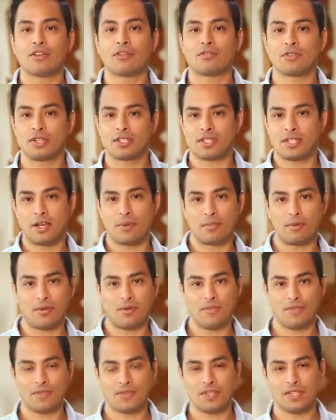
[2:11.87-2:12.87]
For
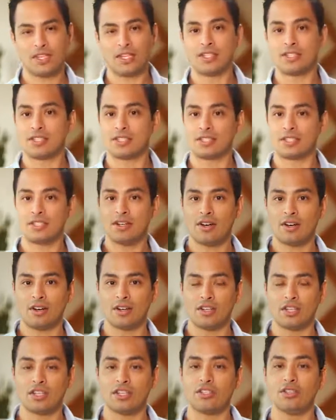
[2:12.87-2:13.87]
example, to
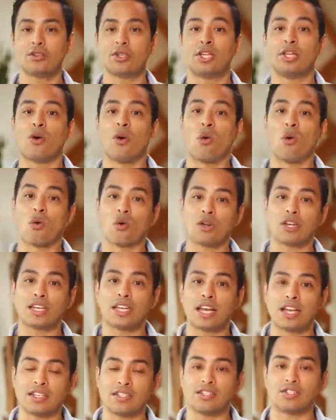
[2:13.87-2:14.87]
start, you can
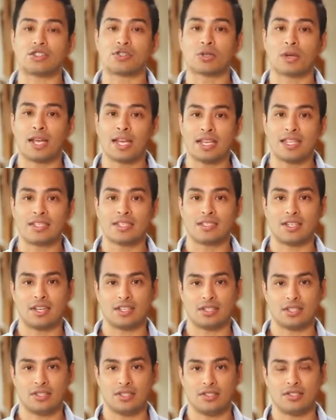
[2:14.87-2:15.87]
organize training
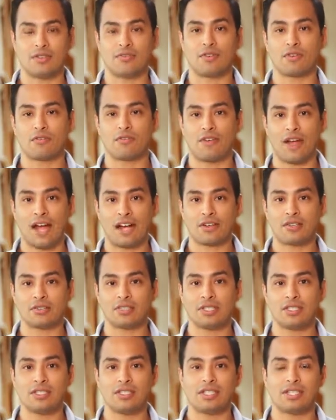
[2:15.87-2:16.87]
sessions for
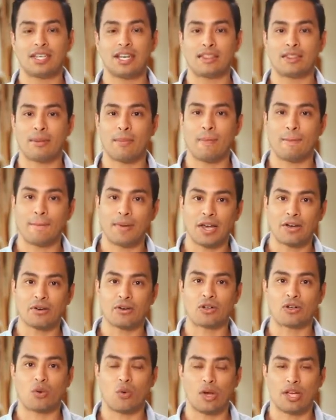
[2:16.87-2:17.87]
faculty to get them
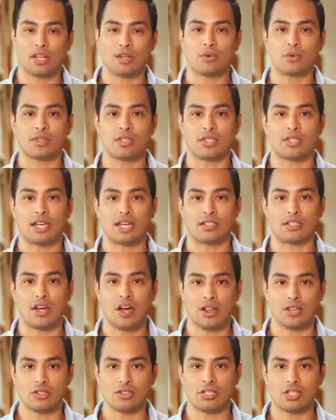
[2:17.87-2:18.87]
better acquainted with the
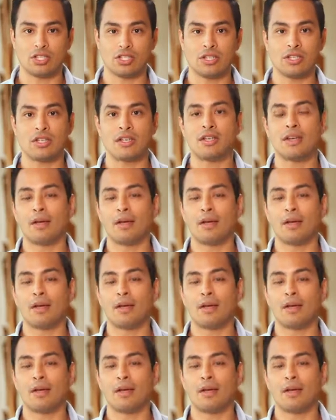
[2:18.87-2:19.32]
technology,